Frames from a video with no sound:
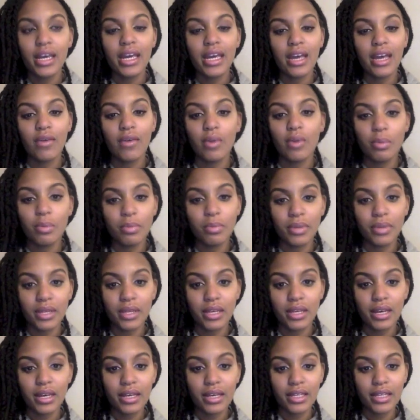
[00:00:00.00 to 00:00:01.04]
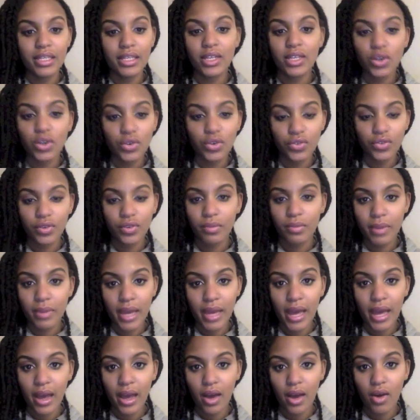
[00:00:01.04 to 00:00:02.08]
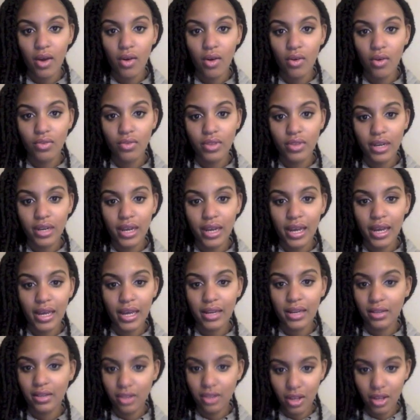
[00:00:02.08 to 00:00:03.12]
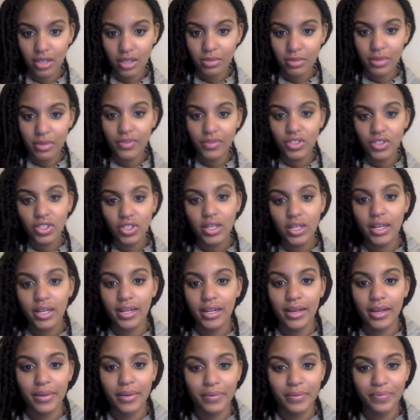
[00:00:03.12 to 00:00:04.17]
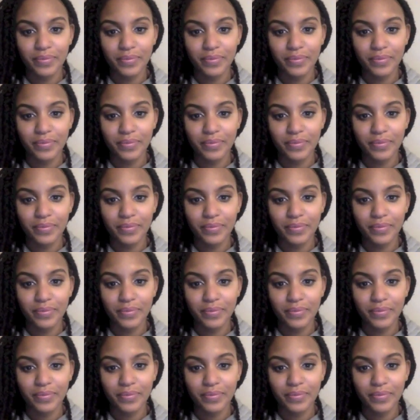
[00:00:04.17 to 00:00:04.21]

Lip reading: it would be a year from now that I had lost my virginity.